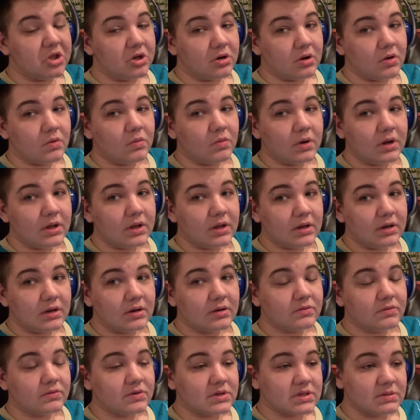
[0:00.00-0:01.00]
know what?
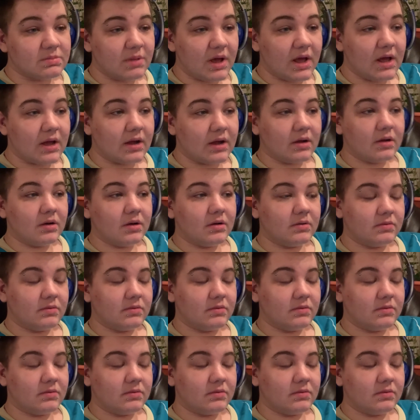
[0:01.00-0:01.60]
Respect.